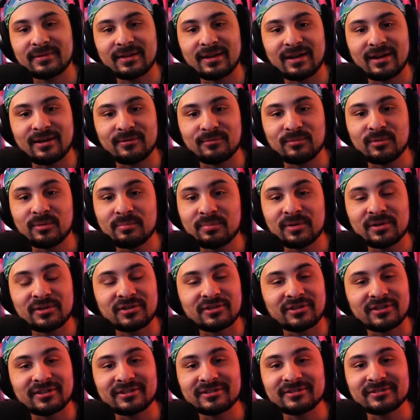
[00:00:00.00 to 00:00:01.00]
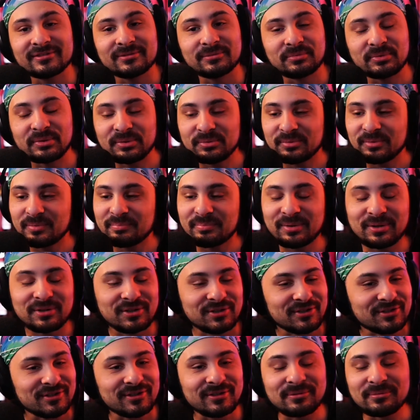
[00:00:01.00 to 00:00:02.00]
Uh, we'll push you. We will
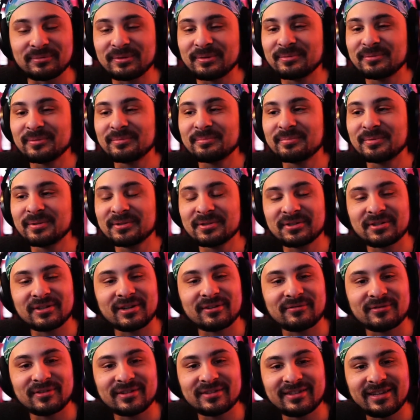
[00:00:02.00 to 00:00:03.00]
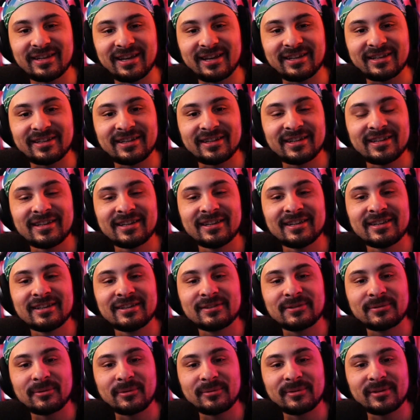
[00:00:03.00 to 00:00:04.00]
push you. We will push you every day.
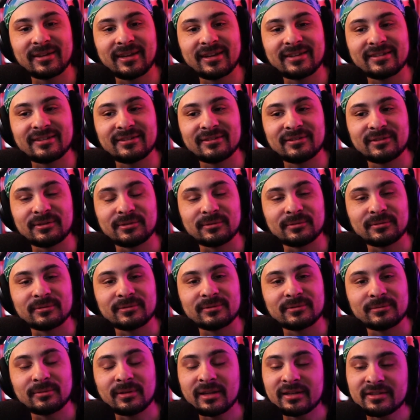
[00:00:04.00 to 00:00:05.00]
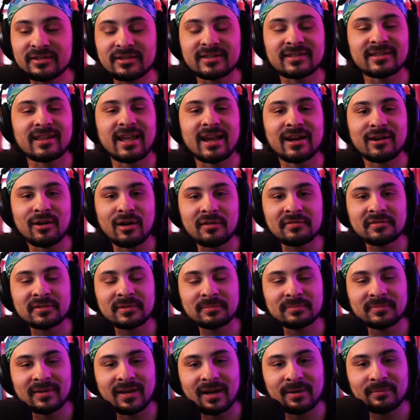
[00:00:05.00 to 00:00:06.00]
That's what we like to do. Well, let's just slack off
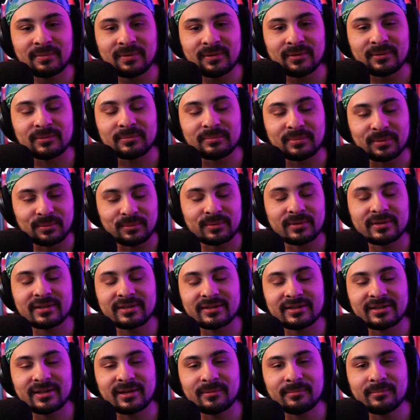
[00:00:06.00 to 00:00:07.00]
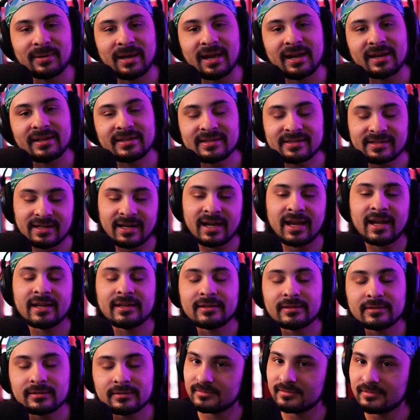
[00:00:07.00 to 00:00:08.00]
sometime too, but we're going to come back and say, hey,
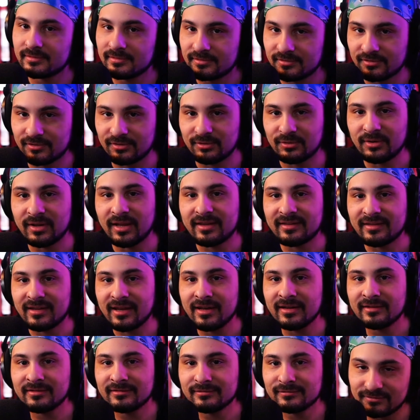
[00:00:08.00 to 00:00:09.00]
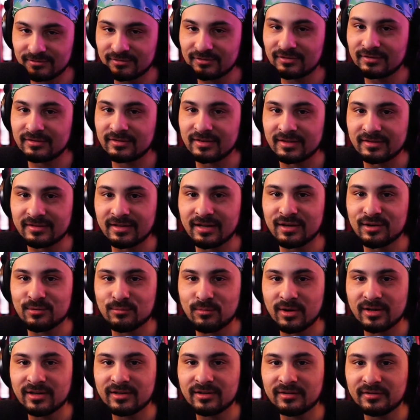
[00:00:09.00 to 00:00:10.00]
did you do that thing? The thing you
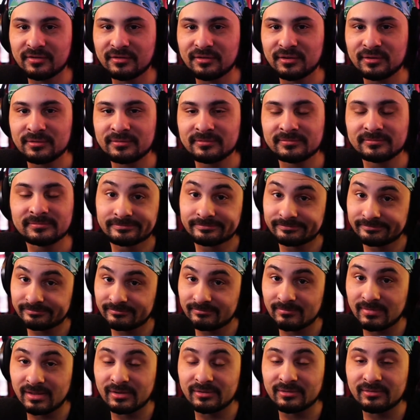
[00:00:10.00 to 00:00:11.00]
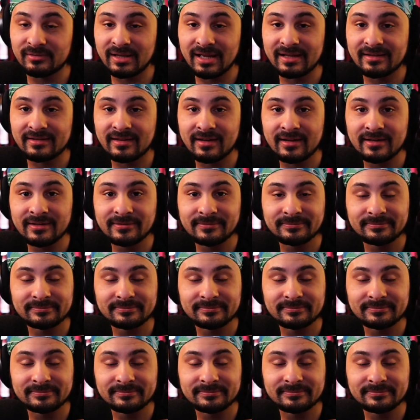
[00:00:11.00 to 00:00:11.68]
wanted to do? Gotta do that thing.